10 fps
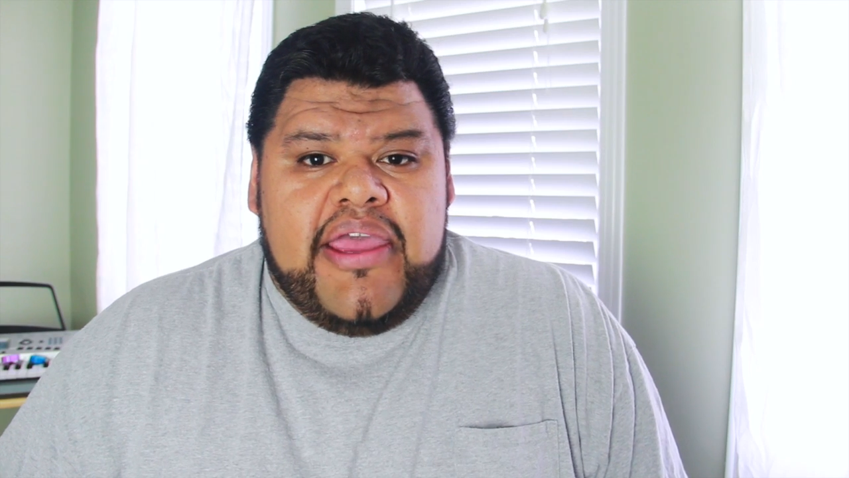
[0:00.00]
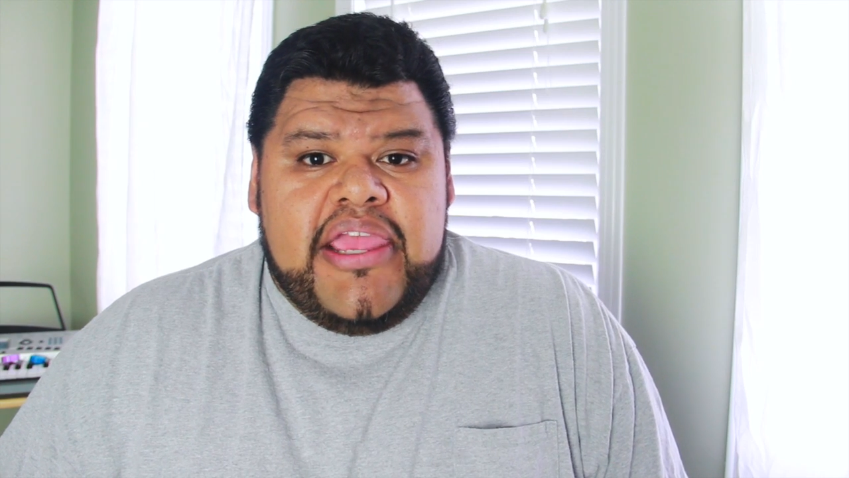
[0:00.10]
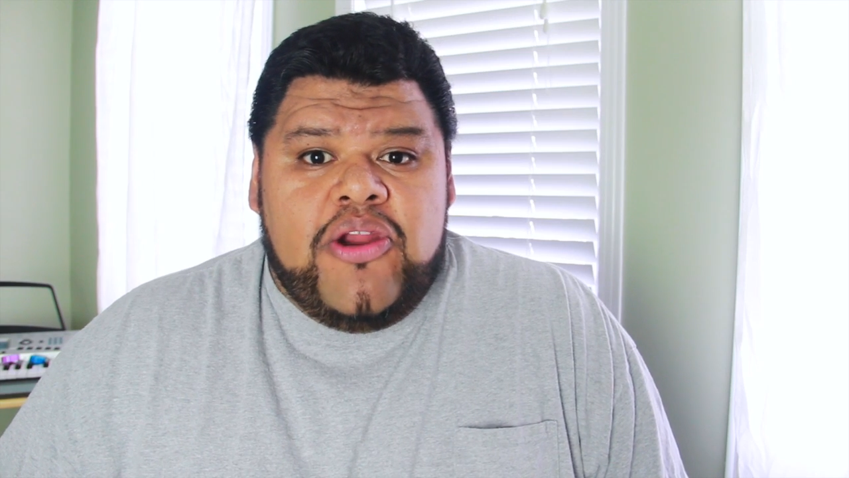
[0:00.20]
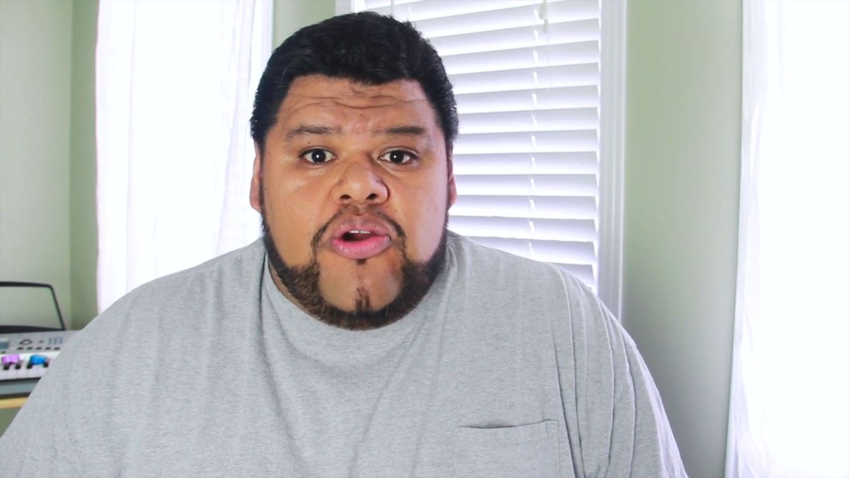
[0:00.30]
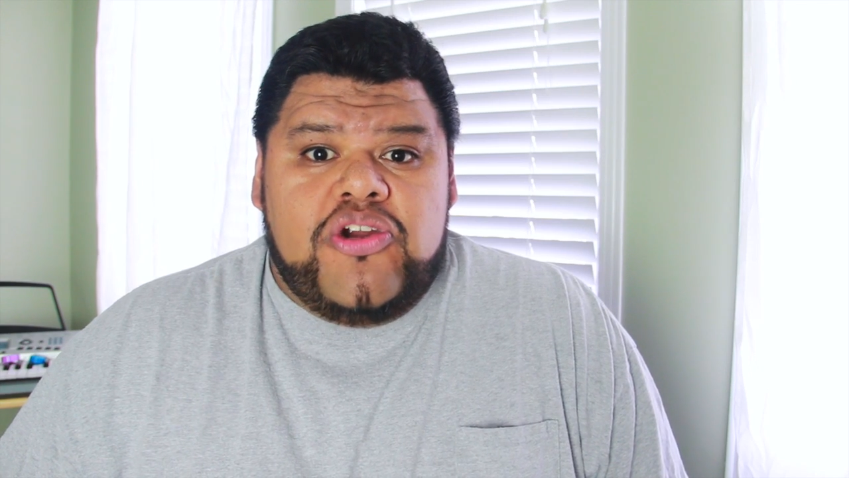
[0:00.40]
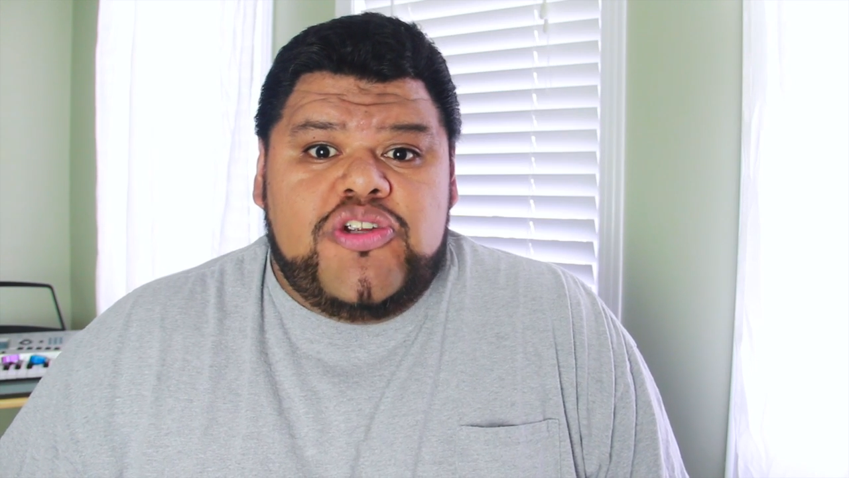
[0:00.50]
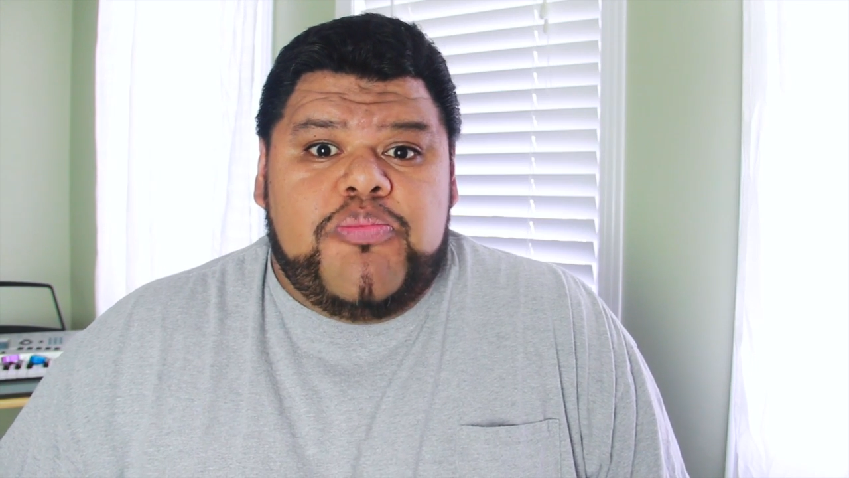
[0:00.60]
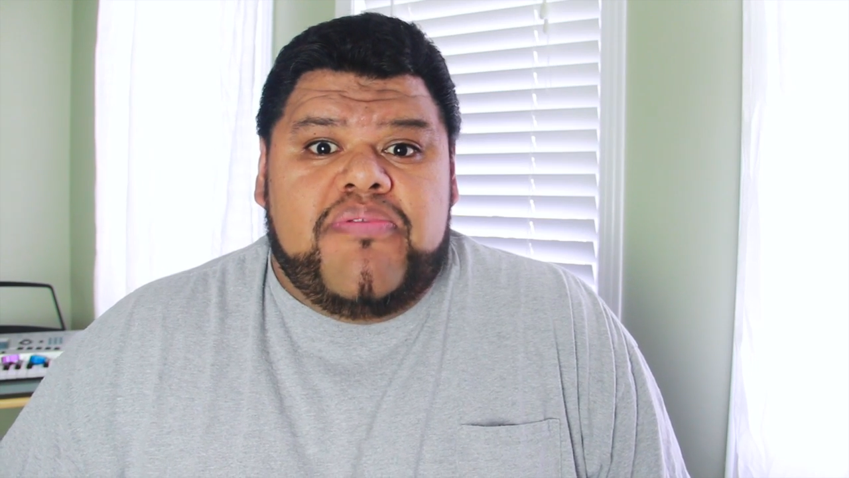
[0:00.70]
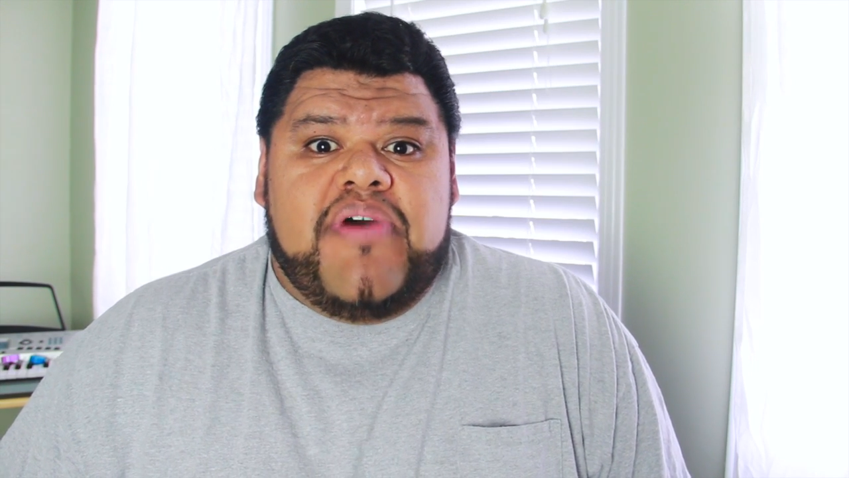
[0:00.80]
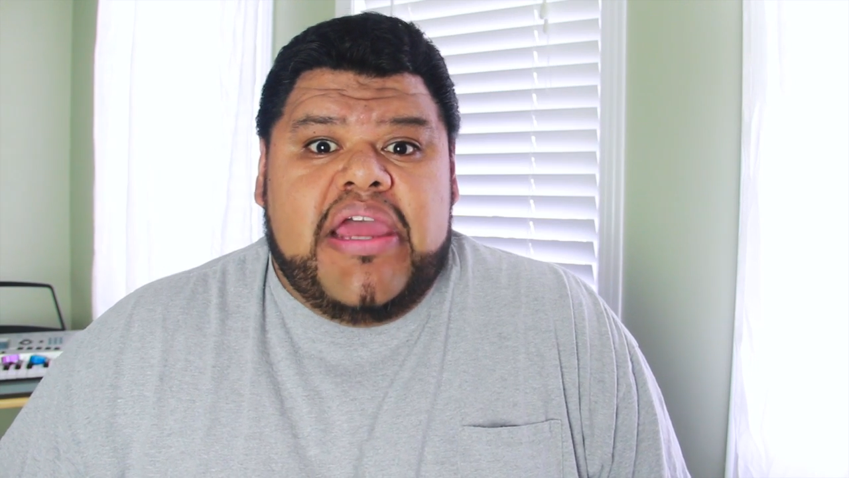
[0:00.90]
in order to
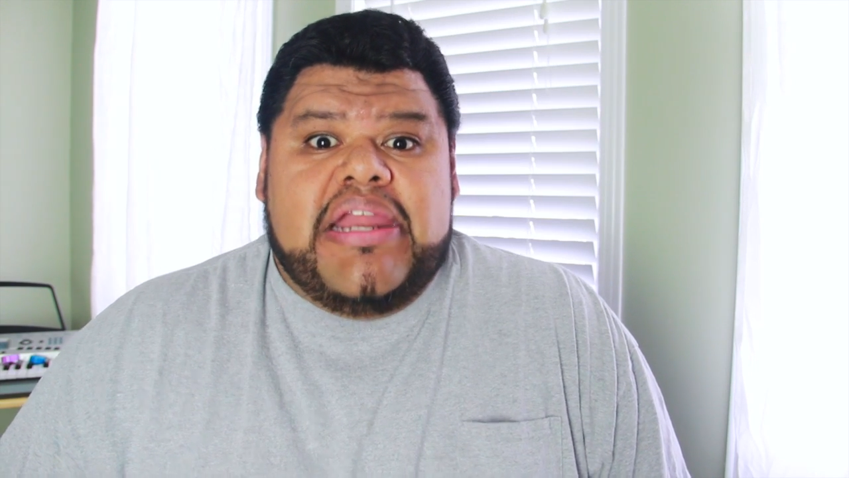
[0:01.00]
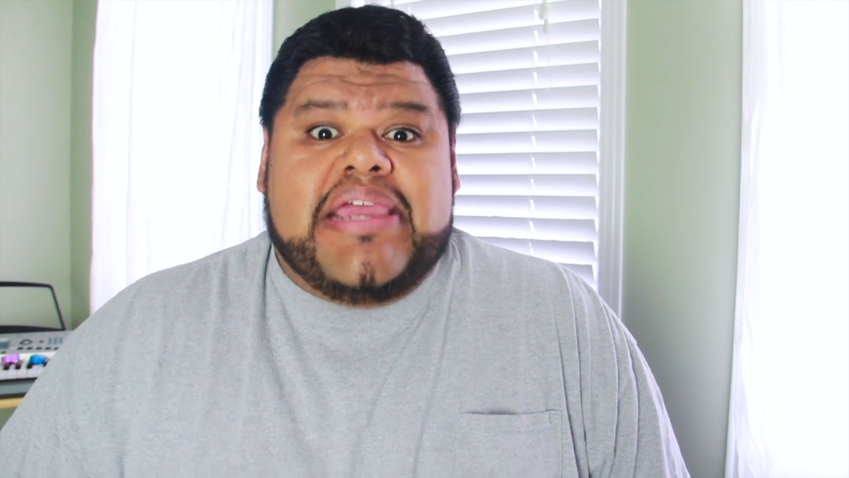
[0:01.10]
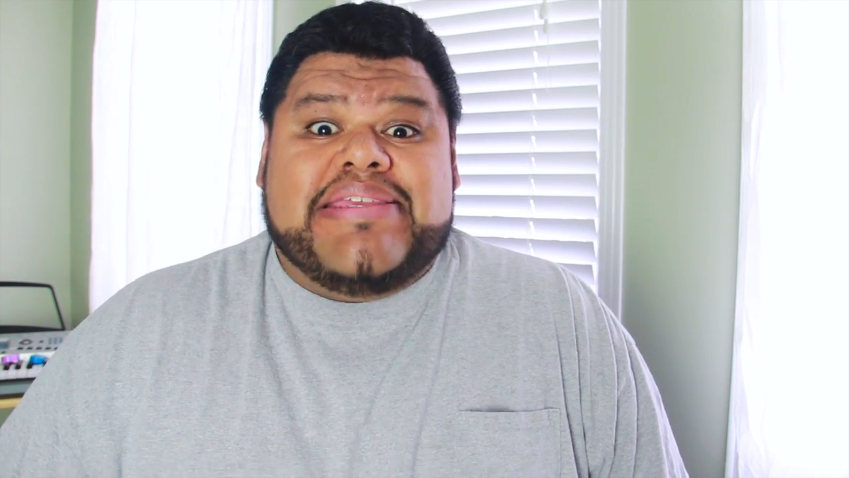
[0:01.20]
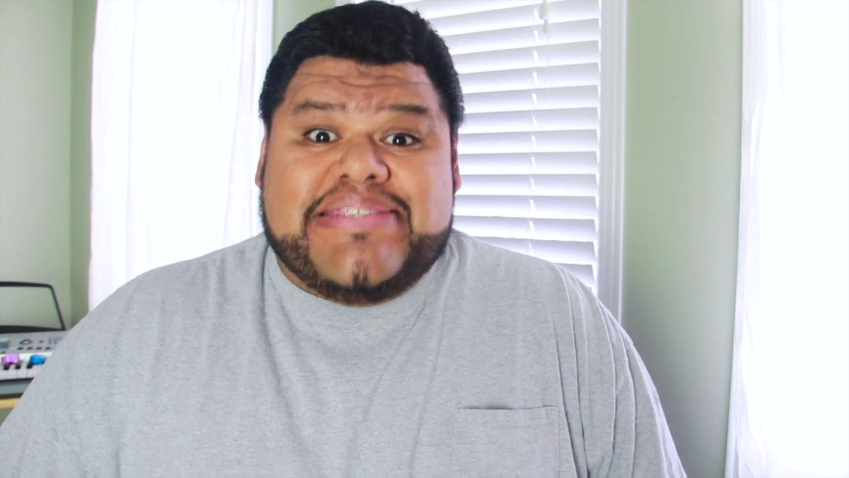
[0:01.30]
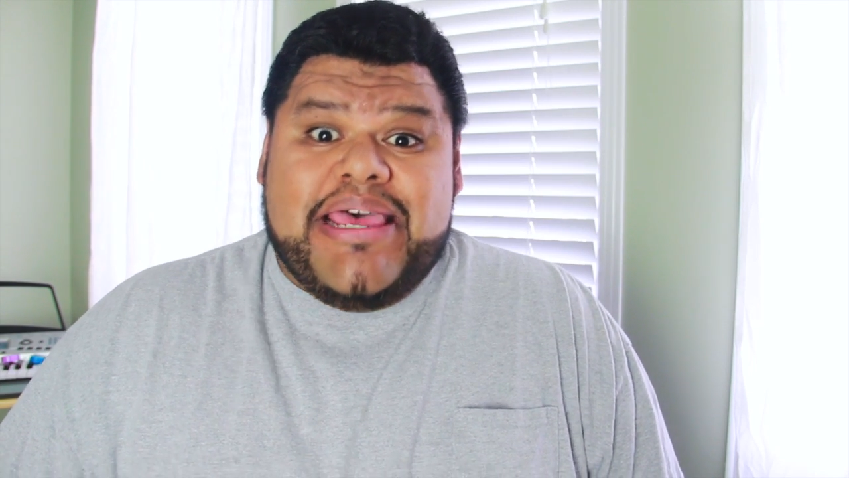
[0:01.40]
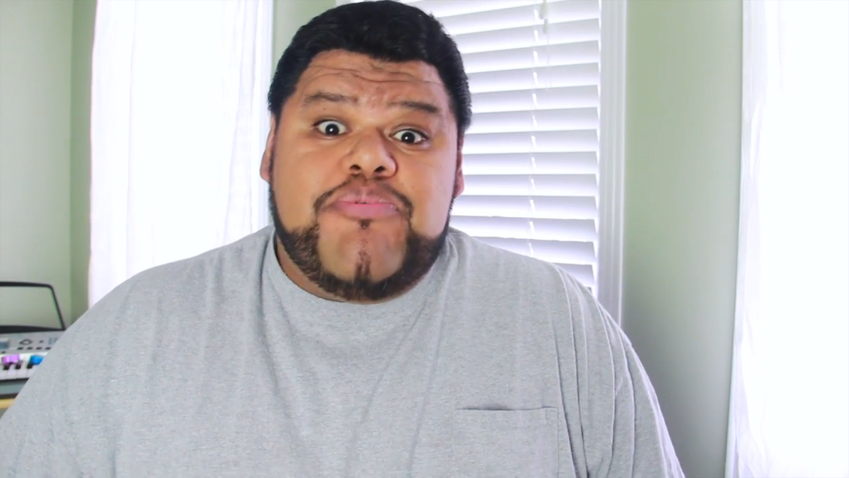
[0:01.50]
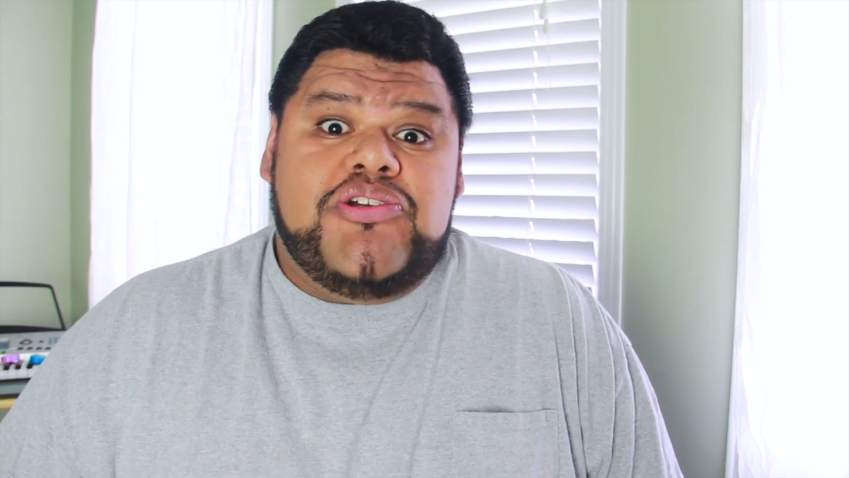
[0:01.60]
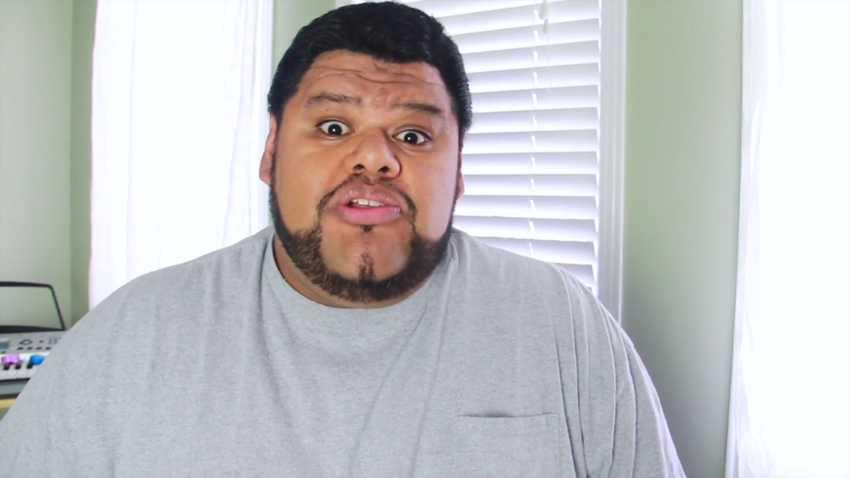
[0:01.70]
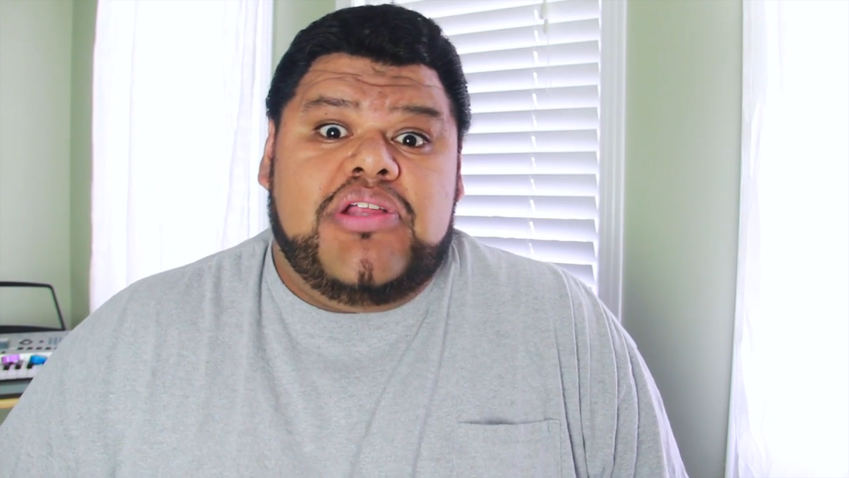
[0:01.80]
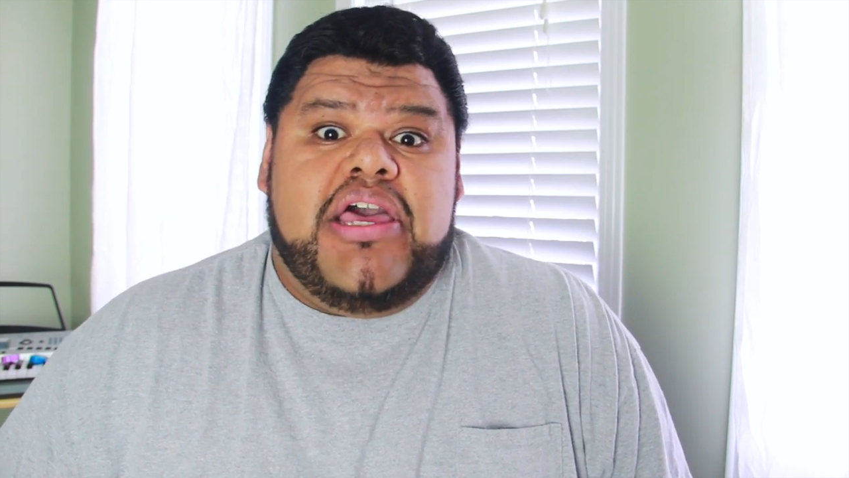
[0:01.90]
provide an exceptional